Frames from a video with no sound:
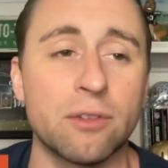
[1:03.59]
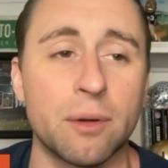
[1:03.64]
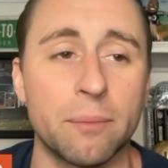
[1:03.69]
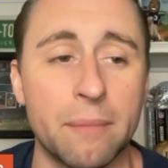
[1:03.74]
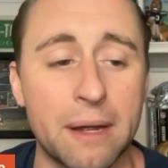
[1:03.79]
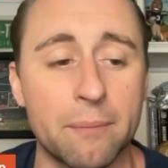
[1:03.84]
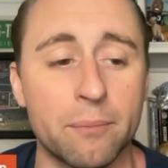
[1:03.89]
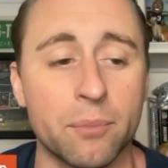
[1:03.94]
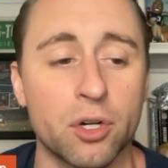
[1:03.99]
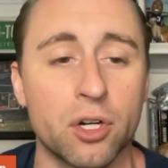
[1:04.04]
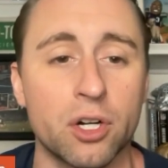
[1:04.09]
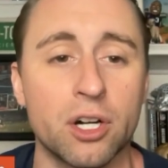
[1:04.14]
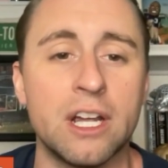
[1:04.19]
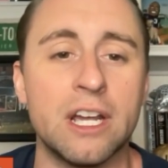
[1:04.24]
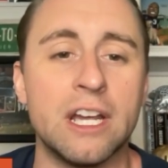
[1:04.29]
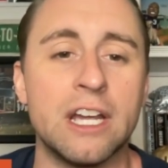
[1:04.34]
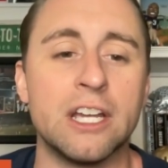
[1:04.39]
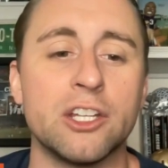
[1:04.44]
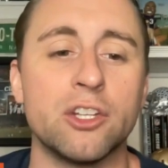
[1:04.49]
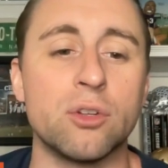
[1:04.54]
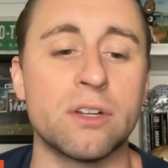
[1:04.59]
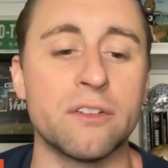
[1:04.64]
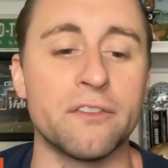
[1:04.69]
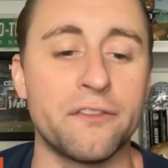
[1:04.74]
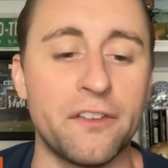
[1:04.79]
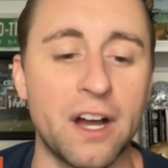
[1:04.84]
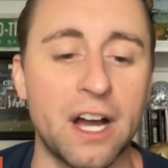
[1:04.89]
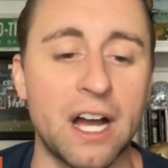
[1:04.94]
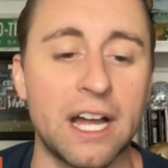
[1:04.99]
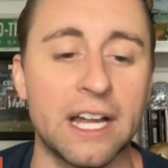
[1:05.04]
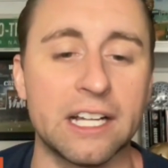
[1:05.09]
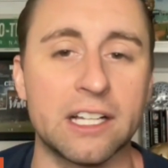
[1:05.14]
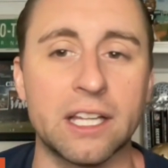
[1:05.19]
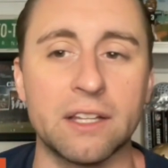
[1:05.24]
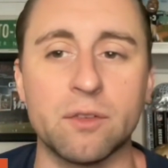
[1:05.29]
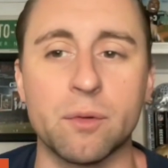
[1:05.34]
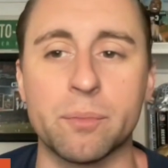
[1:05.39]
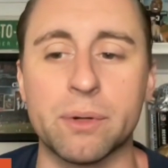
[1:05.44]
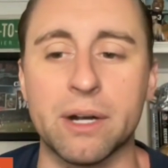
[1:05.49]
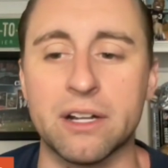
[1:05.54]
Remember, you can find
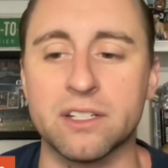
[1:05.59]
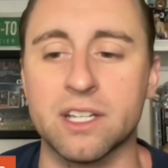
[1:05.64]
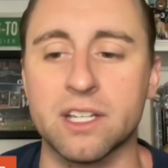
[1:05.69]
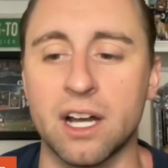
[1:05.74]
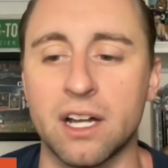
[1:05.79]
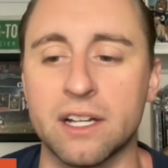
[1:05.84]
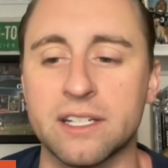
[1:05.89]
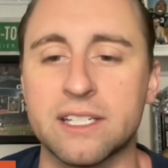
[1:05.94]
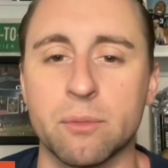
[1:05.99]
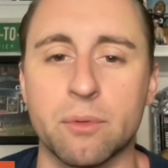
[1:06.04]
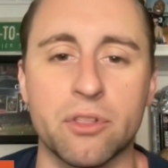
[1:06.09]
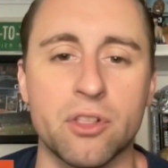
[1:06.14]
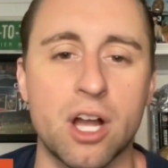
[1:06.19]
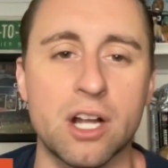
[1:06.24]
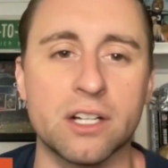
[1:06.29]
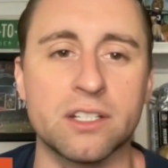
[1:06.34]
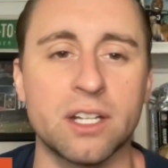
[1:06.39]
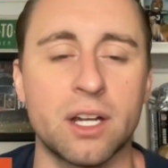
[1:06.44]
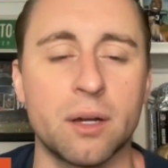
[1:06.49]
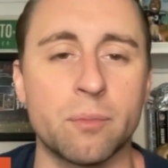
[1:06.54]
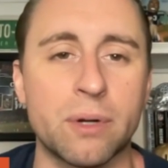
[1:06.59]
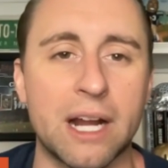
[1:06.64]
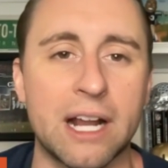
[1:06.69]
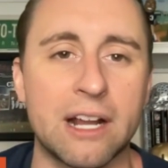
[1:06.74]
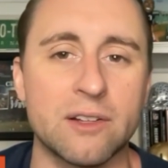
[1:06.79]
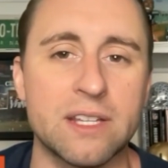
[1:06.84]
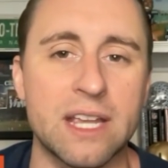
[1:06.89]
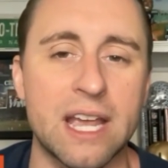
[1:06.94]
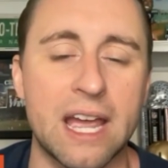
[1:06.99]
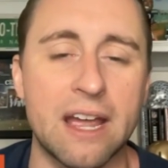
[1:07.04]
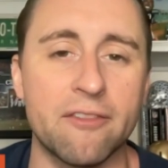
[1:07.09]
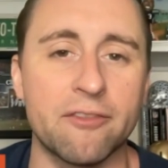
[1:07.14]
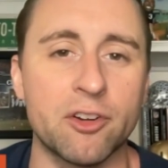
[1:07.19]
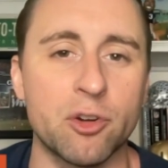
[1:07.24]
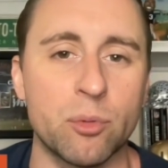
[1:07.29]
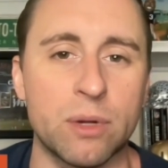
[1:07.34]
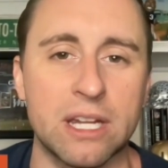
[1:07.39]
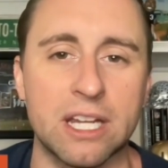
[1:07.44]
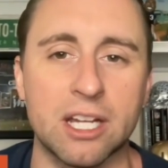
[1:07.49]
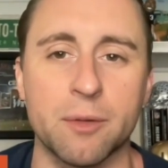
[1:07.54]
Cleveland Browns content with Locked On Browns
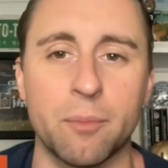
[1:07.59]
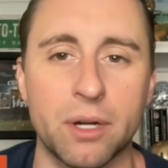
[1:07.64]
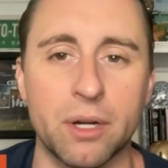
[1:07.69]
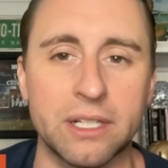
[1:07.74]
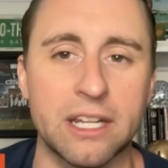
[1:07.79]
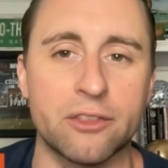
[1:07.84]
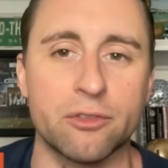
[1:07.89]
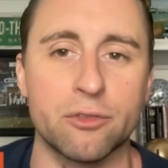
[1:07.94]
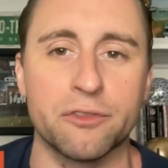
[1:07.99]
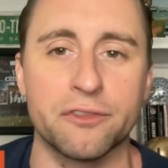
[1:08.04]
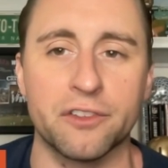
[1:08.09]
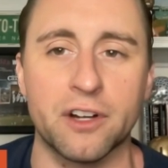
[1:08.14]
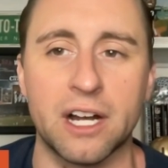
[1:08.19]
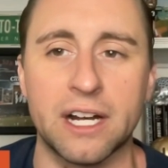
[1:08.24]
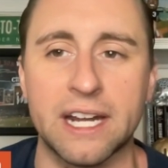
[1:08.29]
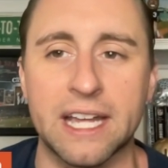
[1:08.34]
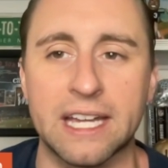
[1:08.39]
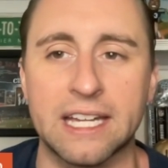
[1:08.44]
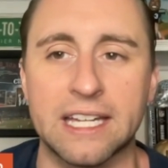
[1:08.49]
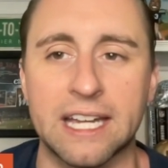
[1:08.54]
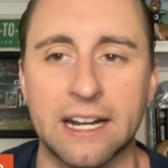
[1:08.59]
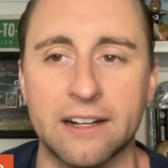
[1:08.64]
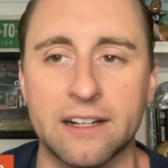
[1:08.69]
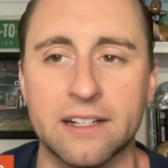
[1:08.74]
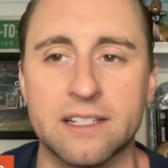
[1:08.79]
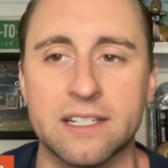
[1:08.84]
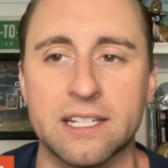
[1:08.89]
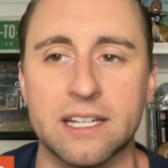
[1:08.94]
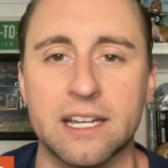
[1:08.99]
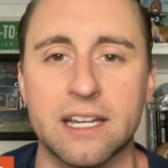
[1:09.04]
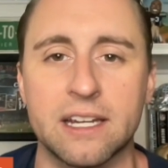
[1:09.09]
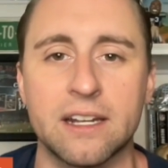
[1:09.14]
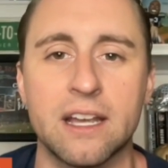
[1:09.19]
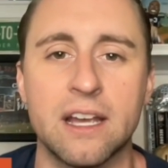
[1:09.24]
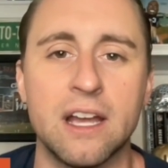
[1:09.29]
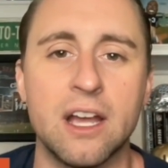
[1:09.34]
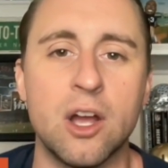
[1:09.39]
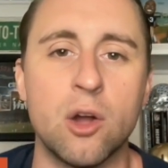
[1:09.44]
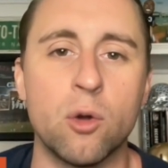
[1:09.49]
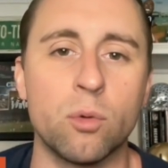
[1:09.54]
every week, Monday through Friday, guaranteed,
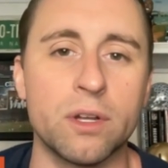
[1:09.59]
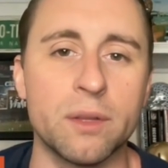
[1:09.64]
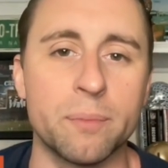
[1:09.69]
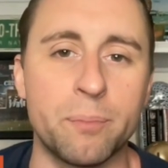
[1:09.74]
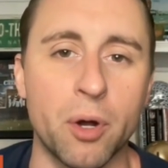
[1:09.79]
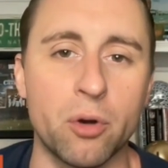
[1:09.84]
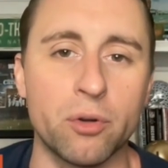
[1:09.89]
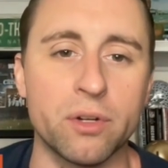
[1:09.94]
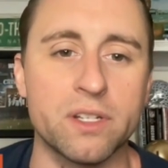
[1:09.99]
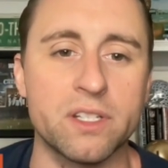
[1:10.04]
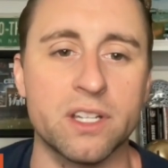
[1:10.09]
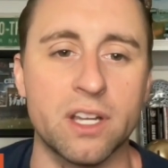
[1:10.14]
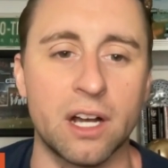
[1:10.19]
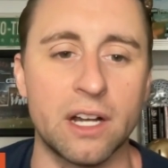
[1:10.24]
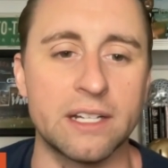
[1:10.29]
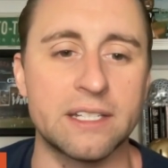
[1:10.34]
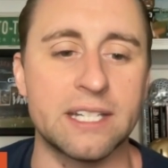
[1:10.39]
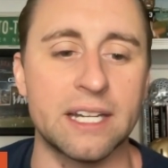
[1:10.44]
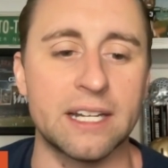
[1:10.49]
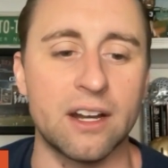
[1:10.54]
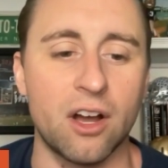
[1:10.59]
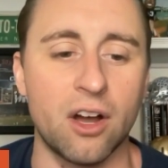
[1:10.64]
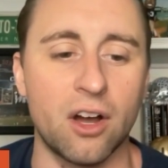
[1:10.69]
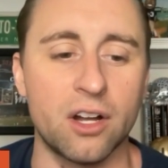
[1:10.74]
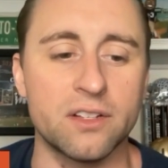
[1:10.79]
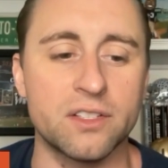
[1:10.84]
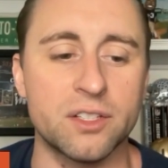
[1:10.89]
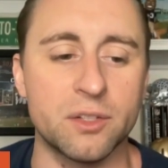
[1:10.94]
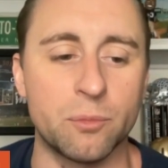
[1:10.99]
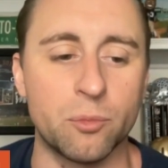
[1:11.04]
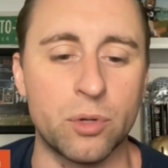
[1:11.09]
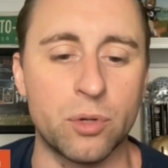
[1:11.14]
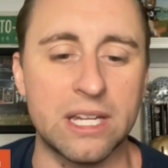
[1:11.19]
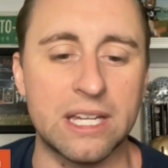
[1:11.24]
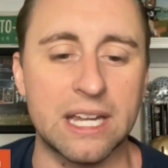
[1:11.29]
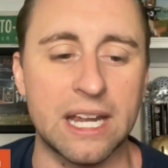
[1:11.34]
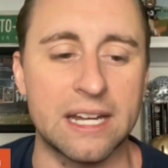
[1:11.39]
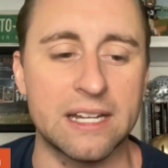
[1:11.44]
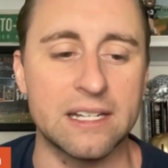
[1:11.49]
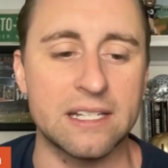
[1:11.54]
with bonus content on some
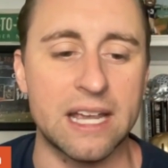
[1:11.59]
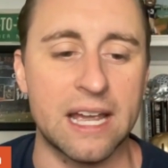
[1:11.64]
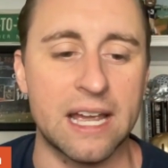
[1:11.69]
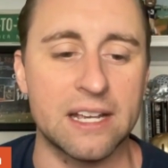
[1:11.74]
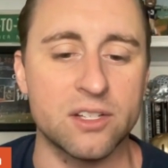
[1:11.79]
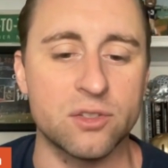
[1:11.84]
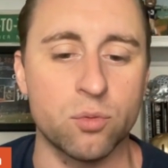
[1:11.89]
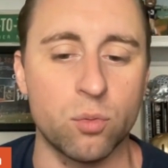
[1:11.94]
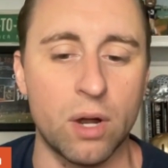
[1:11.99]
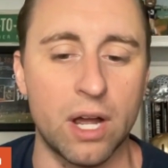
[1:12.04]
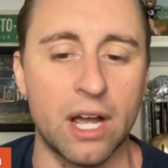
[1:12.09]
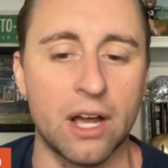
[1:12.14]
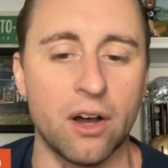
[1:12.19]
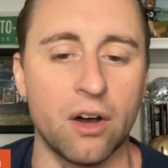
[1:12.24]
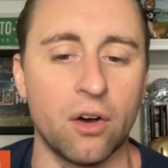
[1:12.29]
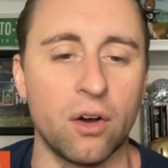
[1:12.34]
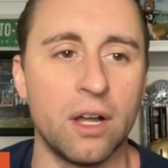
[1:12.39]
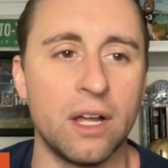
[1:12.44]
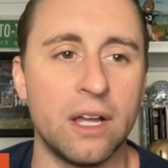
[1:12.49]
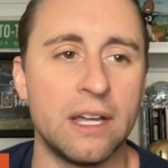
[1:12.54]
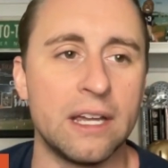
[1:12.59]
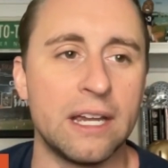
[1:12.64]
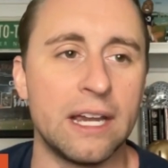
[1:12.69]
weekends as well.